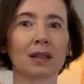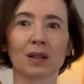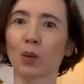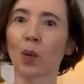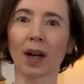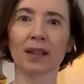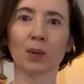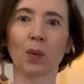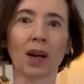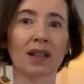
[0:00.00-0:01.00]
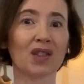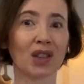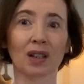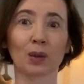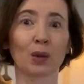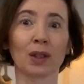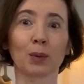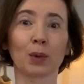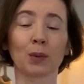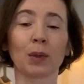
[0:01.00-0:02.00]
white wine Chardonnay
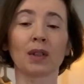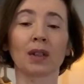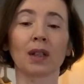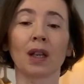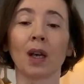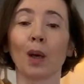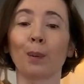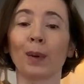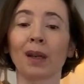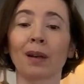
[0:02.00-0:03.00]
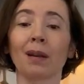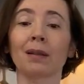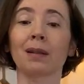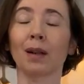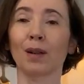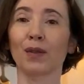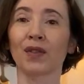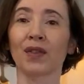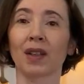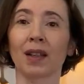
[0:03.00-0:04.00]
would work. Because
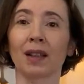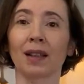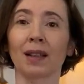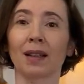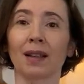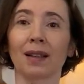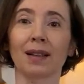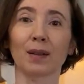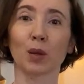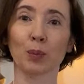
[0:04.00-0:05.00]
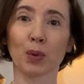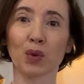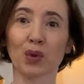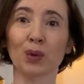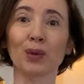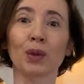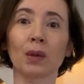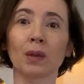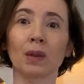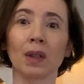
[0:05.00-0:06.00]
of the
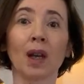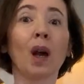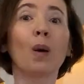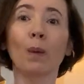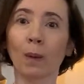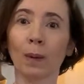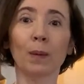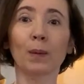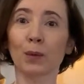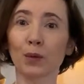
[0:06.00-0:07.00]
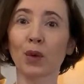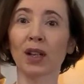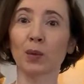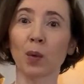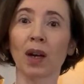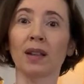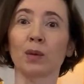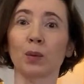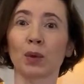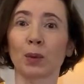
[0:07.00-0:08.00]
prosciutto, what red
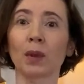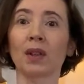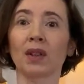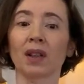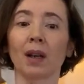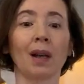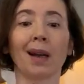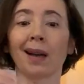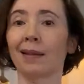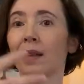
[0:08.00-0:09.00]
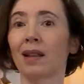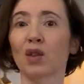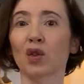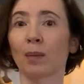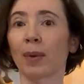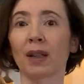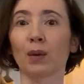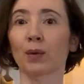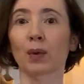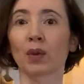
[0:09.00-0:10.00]
wine would work. And then champagne,
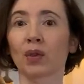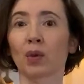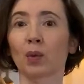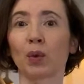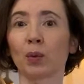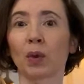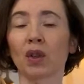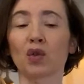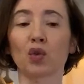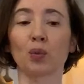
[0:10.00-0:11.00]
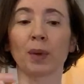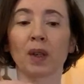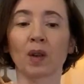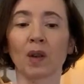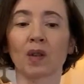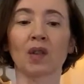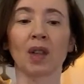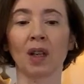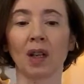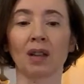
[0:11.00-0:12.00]
of course, would work too because
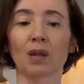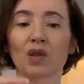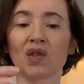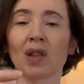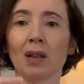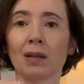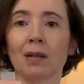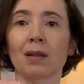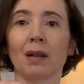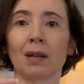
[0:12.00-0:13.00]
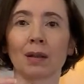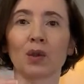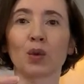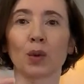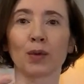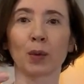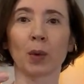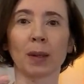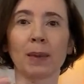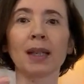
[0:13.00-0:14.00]
those tastes are not too
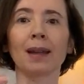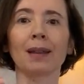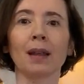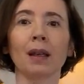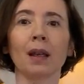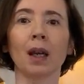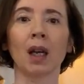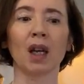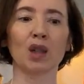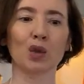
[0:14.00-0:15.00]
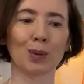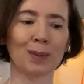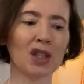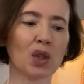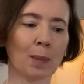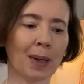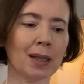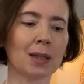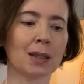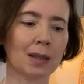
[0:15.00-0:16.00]
overwhelming, I think. To me, champagne
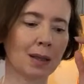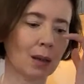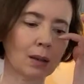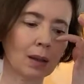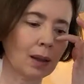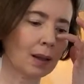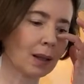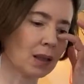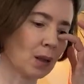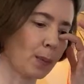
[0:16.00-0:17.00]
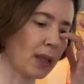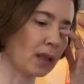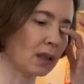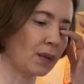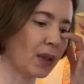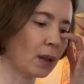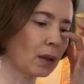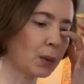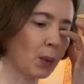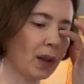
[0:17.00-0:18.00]
is the only thing that champagne is
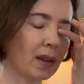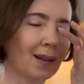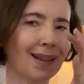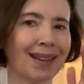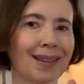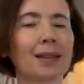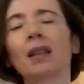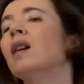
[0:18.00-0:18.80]
difficult with is,